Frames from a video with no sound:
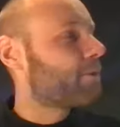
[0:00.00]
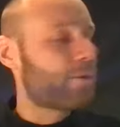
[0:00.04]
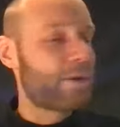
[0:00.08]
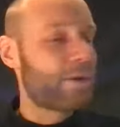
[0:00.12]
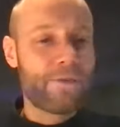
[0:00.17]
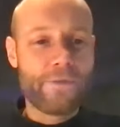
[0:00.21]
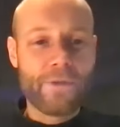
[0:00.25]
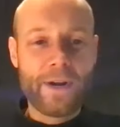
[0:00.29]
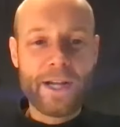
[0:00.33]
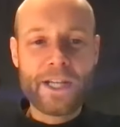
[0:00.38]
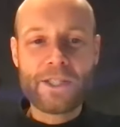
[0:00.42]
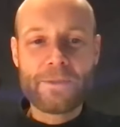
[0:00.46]

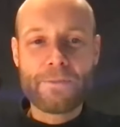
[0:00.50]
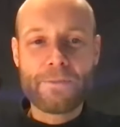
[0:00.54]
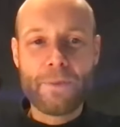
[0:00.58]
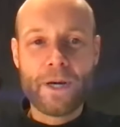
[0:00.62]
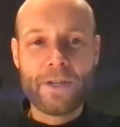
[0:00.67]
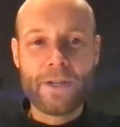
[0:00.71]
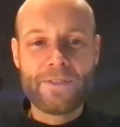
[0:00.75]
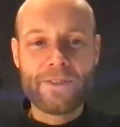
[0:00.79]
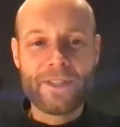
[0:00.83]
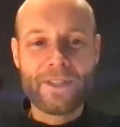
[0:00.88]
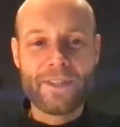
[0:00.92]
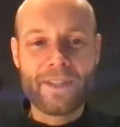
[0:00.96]
refresh
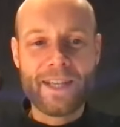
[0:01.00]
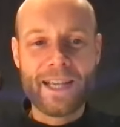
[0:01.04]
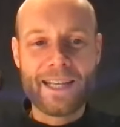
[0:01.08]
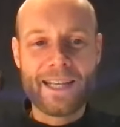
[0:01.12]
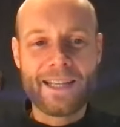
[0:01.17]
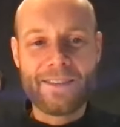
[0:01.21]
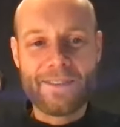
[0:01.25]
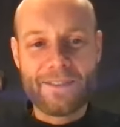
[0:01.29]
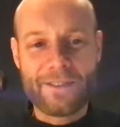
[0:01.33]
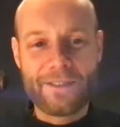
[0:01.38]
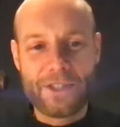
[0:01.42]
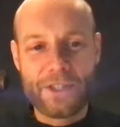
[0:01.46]
button, then
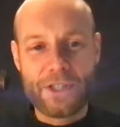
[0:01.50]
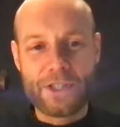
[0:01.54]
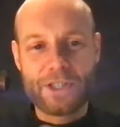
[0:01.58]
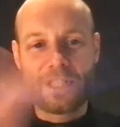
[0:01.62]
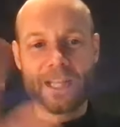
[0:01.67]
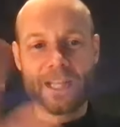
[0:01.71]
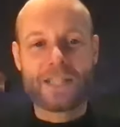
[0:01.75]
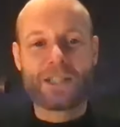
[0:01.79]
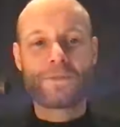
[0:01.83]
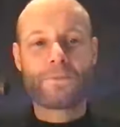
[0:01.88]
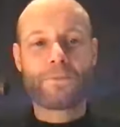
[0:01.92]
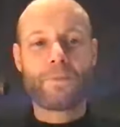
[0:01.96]
it just
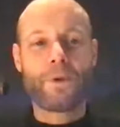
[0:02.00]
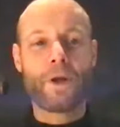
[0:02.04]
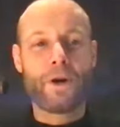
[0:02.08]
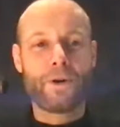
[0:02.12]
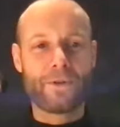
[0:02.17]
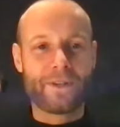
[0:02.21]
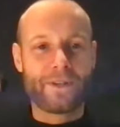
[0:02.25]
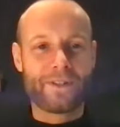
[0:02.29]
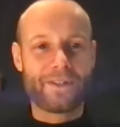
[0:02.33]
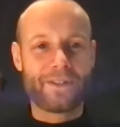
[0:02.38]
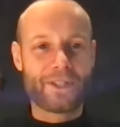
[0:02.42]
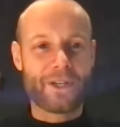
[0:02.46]

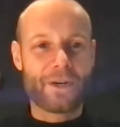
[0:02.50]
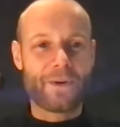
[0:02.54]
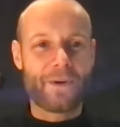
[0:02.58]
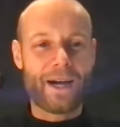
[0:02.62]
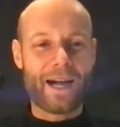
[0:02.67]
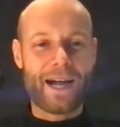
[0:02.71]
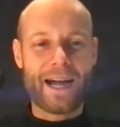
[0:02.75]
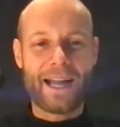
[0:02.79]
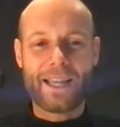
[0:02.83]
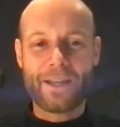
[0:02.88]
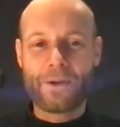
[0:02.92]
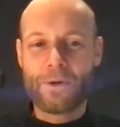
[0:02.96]
exploded. So
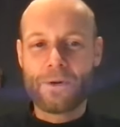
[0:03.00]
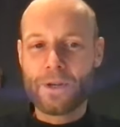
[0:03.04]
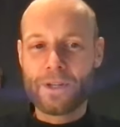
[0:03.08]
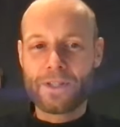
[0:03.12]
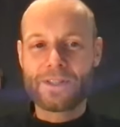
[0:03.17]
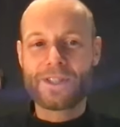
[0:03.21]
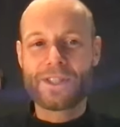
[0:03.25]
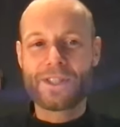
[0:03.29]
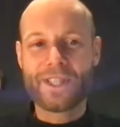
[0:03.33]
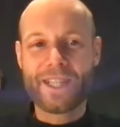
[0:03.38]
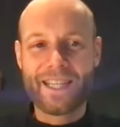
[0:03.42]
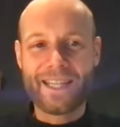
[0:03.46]
I
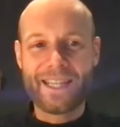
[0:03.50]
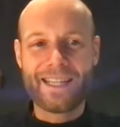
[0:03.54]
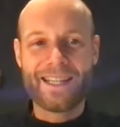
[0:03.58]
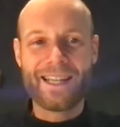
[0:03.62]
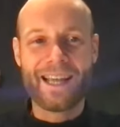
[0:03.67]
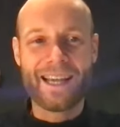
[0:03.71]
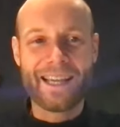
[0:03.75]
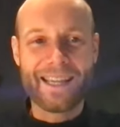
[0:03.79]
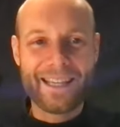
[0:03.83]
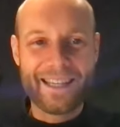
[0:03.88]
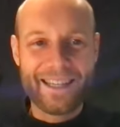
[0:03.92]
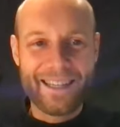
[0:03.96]
couldn't see
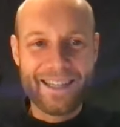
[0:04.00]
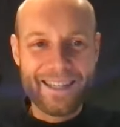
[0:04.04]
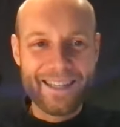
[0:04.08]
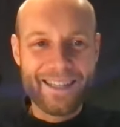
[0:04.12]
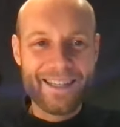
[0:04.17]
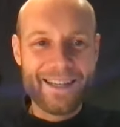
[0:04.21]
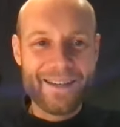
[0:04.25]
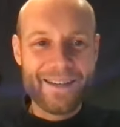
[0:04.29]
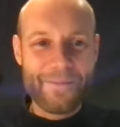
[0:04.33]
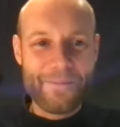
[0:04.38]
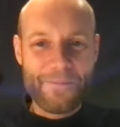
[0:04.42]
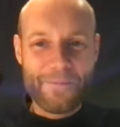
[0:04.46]
like
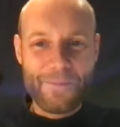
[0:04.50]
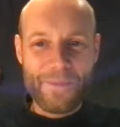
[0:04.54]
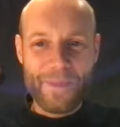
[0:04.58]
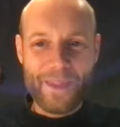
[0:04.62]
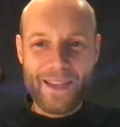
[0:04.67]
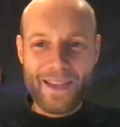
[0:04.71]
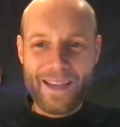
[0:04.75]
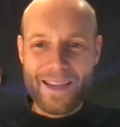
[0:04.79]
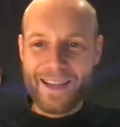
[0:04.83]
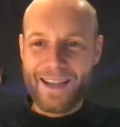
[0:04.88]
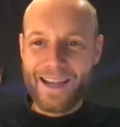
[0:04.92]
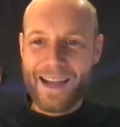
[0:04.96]

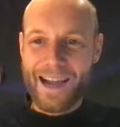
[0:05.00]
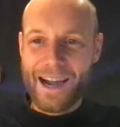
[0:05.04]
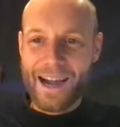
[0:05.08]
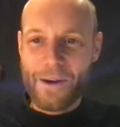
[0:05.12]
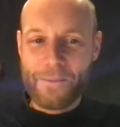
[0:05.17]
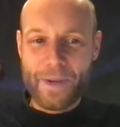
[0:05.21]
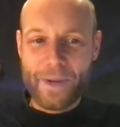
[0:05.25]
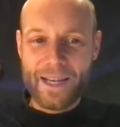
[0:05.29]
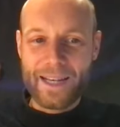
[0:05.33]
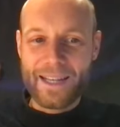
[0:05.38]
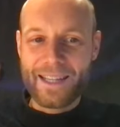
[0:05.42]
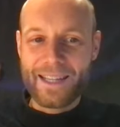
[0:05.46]
how
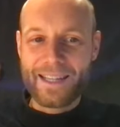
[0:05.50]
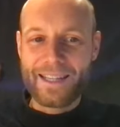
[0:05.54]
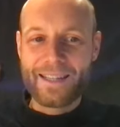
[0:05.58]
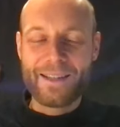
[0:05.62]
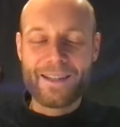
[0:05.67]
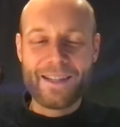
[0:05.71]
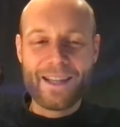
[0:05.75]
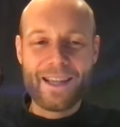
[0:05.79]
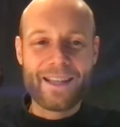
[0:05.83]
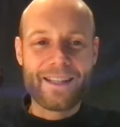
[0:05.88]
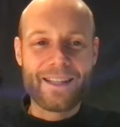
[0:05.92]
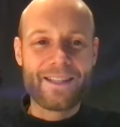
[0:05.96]

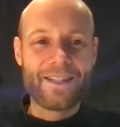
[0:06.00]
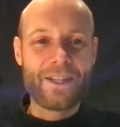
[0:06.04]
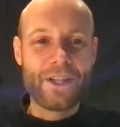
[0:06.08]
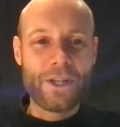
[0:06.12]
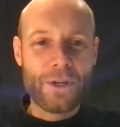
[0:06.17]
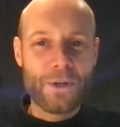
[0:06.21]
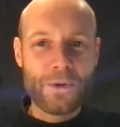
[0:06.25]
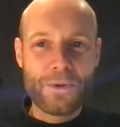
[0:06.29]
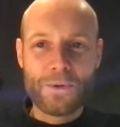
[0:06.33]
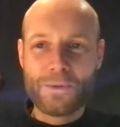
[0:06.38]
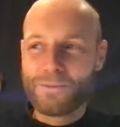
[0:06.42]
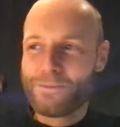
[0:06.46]
many
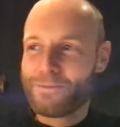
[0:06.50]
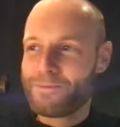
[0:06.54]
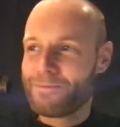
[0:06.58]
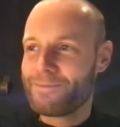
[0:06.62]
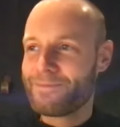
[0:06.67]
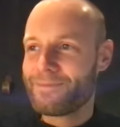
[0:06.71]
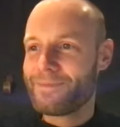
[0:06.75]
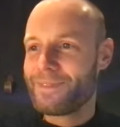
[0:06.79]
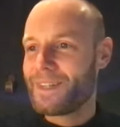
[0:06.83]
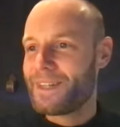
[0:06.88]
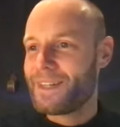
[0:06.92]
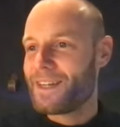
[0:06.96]
new
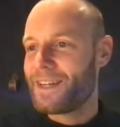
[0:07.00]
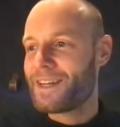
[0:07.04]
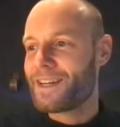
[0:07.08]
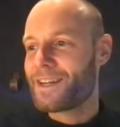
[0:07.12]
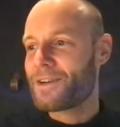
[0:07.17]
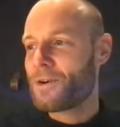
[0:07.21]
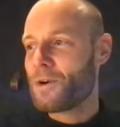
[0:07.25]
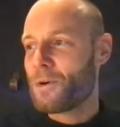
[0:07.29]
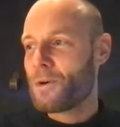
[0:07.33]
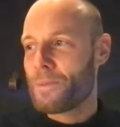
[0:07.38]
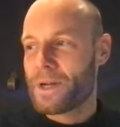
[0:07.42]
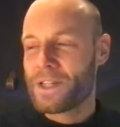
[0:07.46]

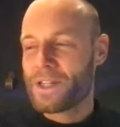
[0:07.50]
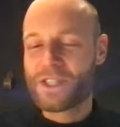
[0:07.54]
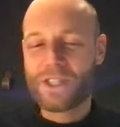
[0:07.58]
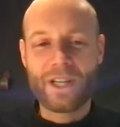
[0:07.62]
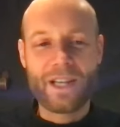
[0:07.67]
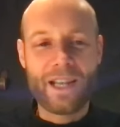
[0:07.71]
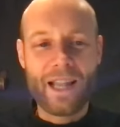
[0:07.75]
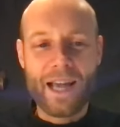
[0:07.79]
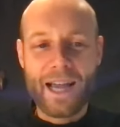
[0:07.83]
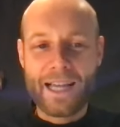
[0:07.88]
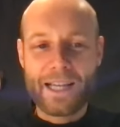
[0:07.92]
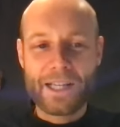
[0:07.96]
comments
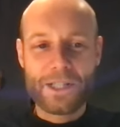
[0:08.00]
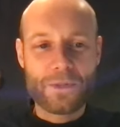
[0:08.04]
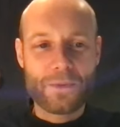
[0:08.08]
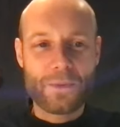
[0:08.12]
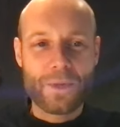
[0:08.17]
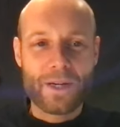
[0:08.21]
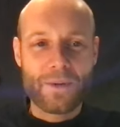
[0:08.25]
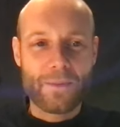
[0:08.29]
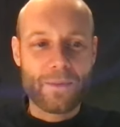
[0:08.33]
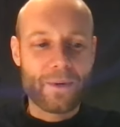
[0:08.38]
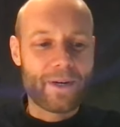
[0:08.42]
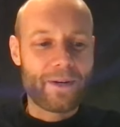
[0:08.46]
and likes
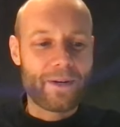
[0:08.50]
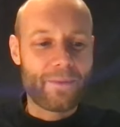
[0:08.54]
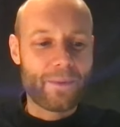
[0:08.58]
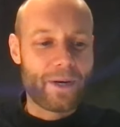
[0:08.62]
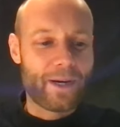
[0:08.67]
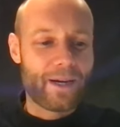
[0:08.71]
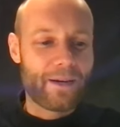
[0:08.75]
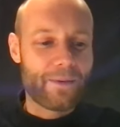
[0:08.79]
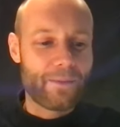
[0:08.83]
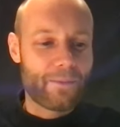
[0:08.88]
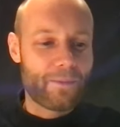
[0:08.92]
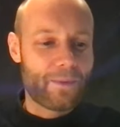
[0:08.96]

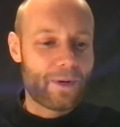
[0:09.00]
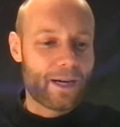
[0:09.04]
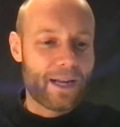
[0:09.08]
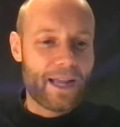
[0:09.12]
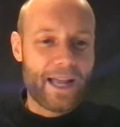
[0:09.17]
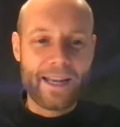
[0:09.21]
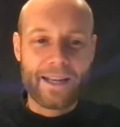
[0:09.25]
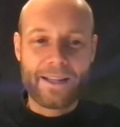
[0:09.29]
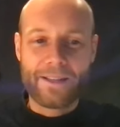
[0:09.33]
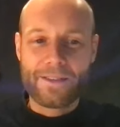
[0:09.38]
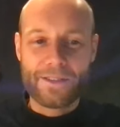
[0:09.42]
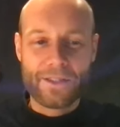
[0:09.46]
were
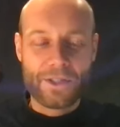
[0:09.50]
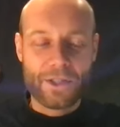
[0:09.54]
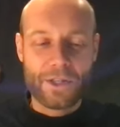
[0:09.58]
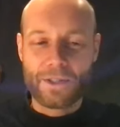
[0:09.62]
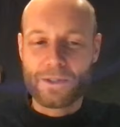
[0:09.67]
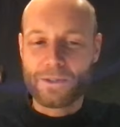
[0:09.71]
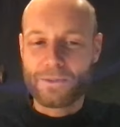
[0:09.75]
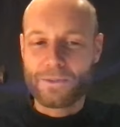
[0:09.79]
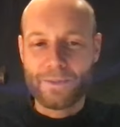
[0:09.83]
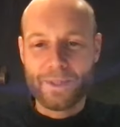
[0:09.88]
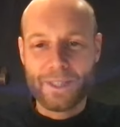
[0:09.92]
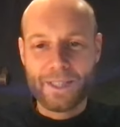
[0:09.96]
added.
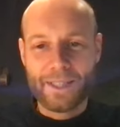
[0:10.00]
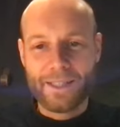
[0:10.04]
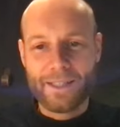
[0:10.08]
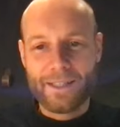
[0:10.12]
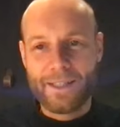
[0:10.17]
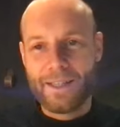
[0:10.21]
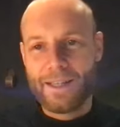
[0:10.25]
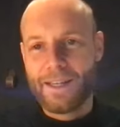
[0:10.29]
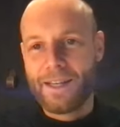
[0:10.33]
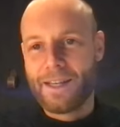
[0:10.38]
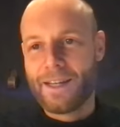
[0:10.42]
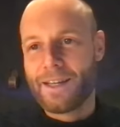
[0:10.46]
So
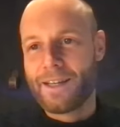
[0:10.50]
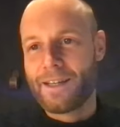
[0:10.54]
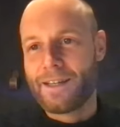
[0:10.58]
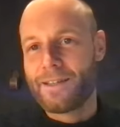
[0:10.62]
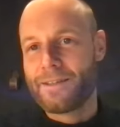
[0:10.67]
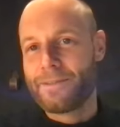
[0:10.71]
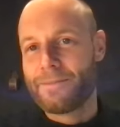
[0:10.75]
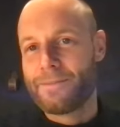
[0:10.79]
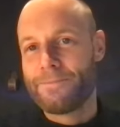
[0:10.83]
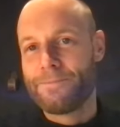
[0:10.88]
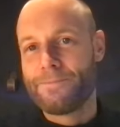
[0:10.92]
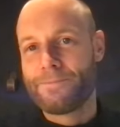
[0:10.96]

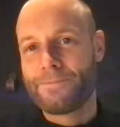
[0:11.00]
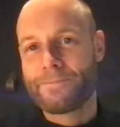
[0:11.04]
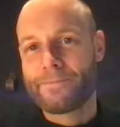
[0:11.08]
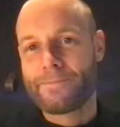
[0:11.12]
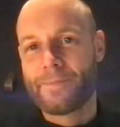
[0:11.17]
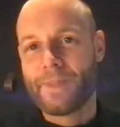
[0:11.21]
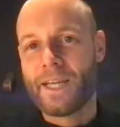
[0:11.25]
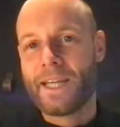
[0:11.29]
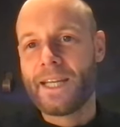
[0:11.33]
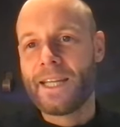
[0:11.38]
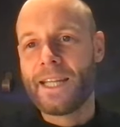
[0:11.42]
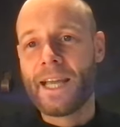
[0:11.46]
in
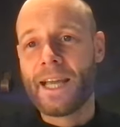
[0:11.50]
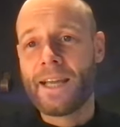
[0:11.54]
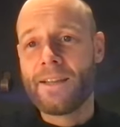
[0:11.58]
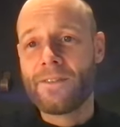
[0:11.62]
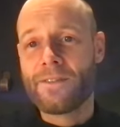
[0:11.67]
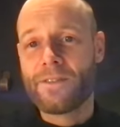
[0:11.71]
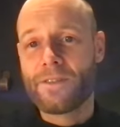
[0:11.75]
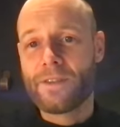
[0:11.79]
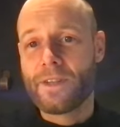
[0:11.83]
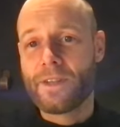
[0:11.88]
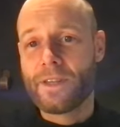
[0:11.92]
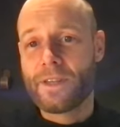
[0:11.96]
the
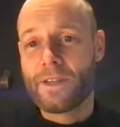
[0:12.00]
end,